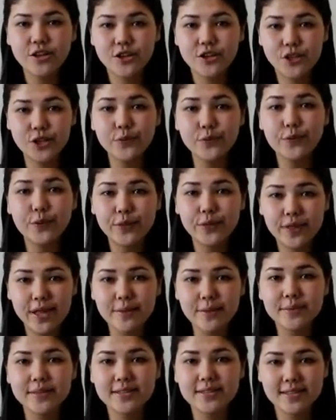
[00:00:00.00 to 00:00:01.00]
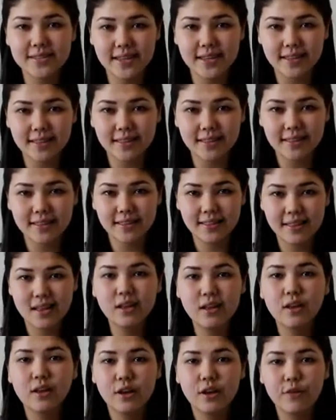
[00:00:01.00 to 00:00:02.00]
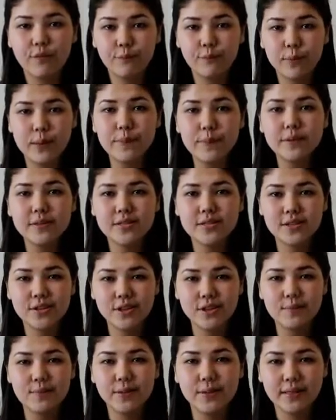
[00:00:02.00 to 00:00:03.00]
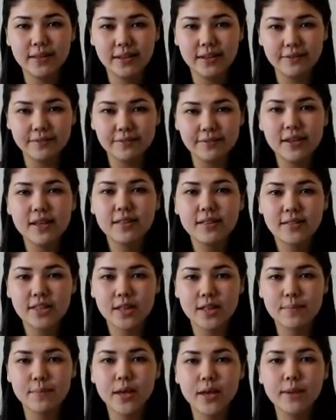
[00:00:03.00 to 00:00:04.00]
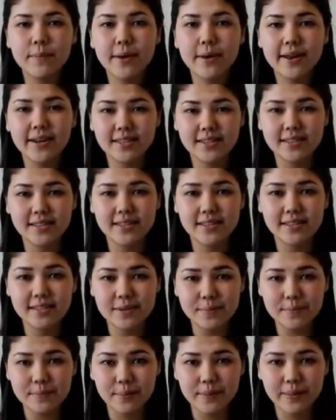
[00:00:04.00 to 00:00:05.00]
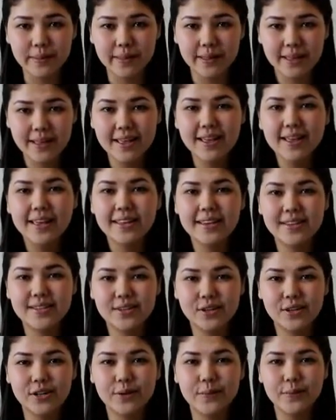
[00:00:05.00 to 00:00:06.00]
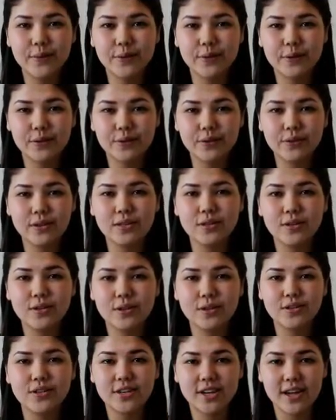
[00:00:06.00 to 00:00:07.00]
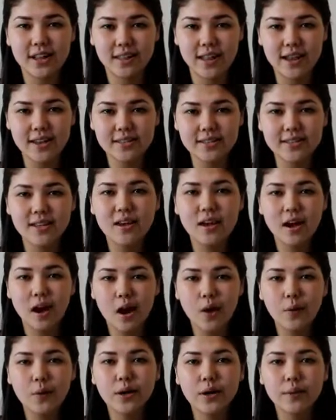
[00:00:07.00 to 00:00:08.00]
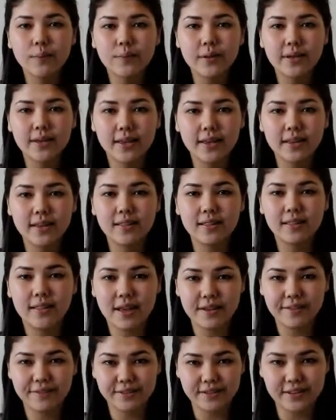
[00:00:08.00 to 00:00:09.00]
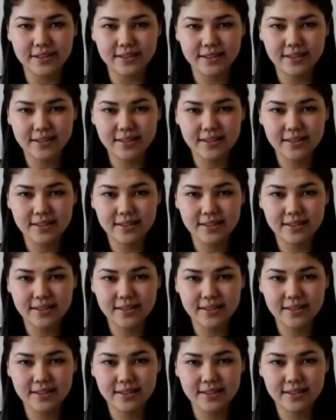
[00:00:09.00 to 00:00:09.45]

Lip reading: John Neyman said, "If people do not believe that mathematics is simple, it is only because they do not realize how complicated life is."